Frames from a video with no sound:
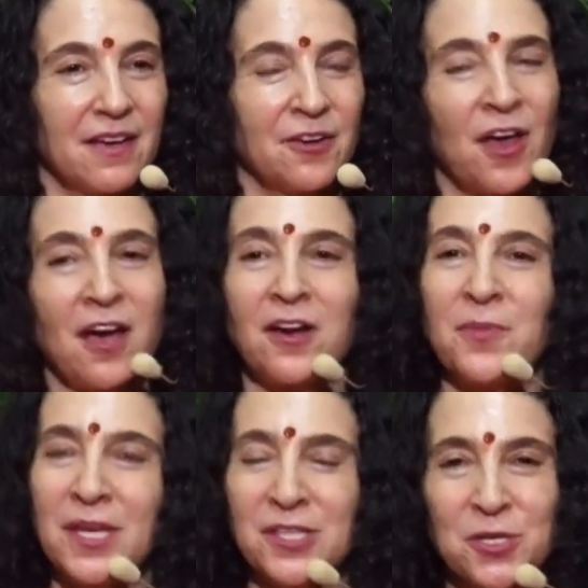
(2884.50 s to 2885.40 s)
You're not going
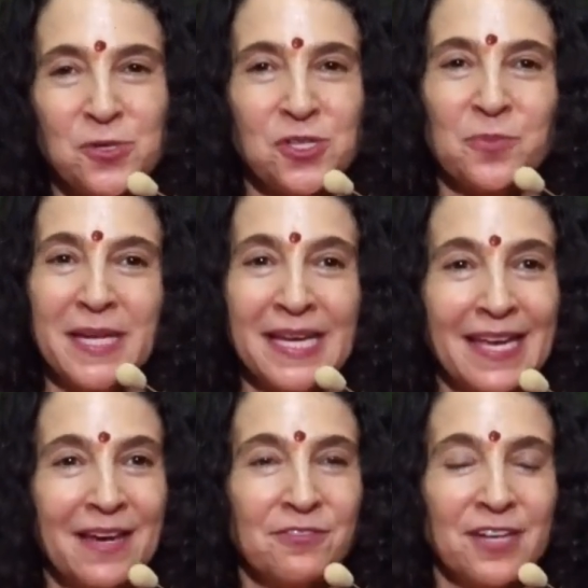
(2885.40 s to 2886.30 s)
to be on social
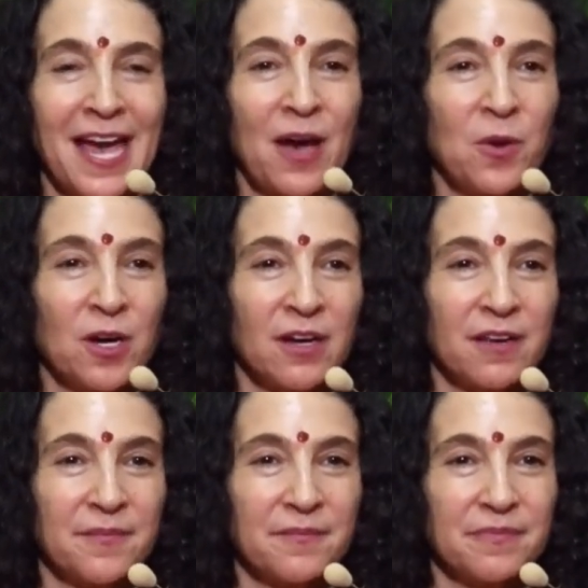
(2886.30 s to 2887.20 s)
media every hour,
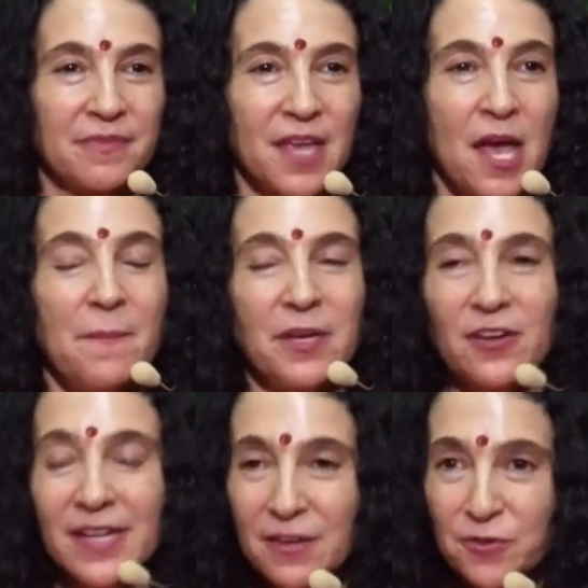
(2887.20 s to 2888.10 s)
but you're
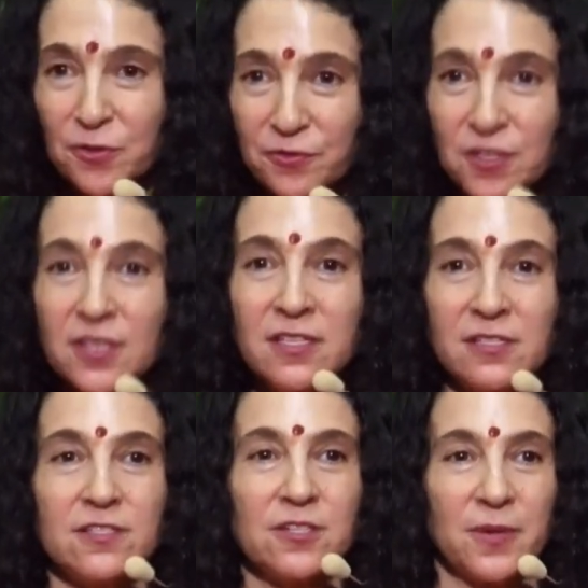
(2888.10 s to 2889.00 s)
going to give your
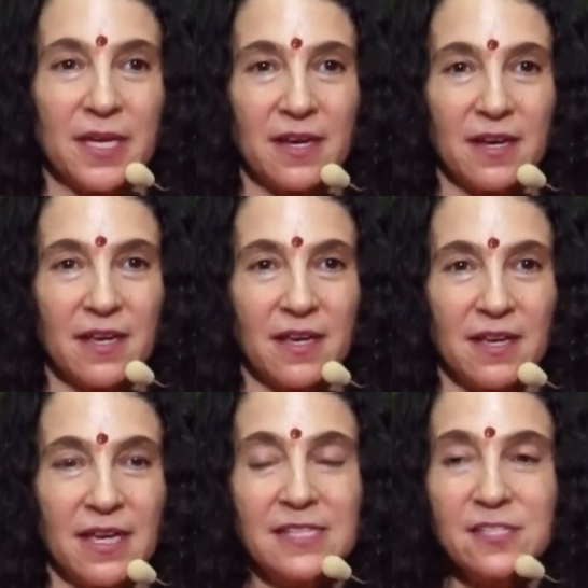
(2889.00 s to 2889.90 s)
fullness to it.
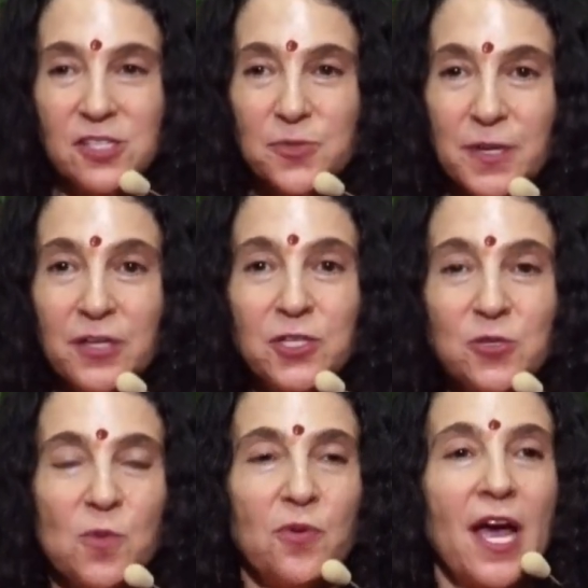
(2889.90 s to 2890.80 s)
It's a
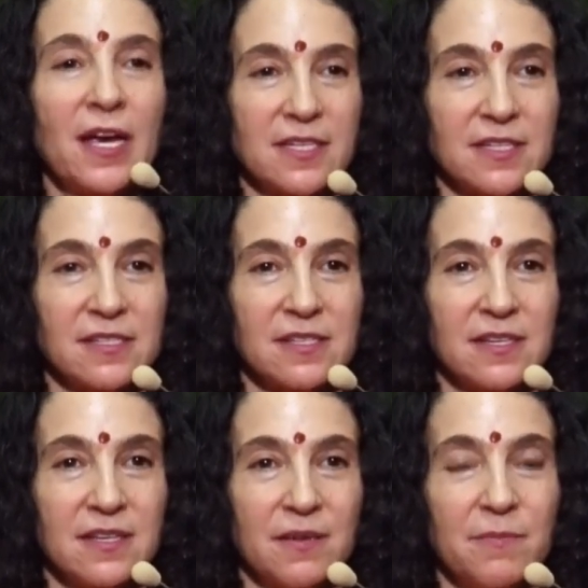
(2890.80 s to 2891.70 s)
spiritual practice
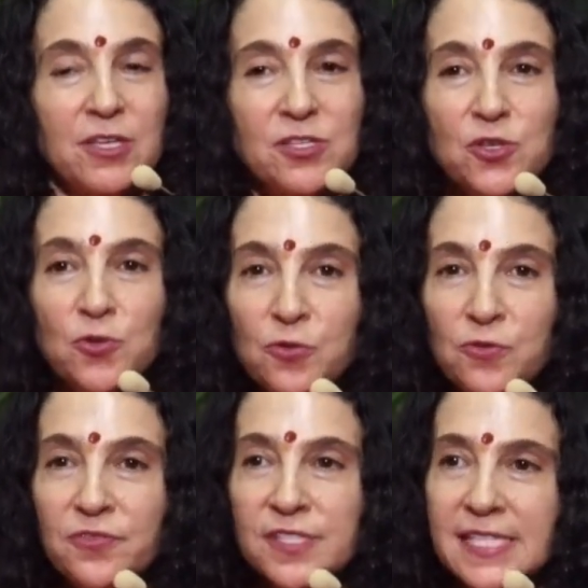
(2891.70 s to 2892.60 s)
because
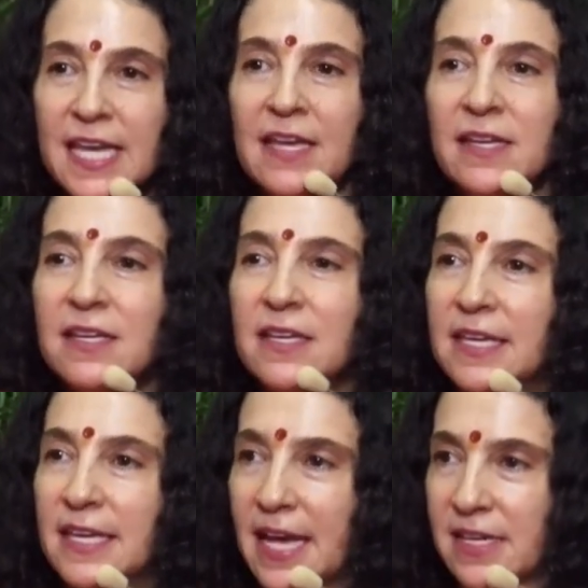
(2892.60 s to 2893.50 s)
you've said
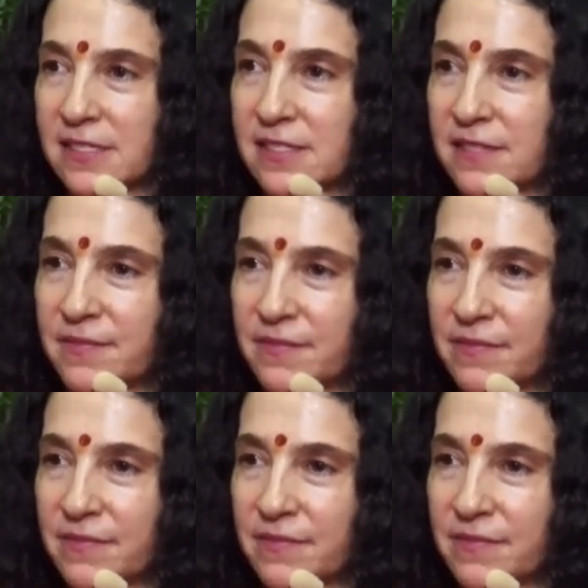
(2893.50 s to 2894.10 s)
yes.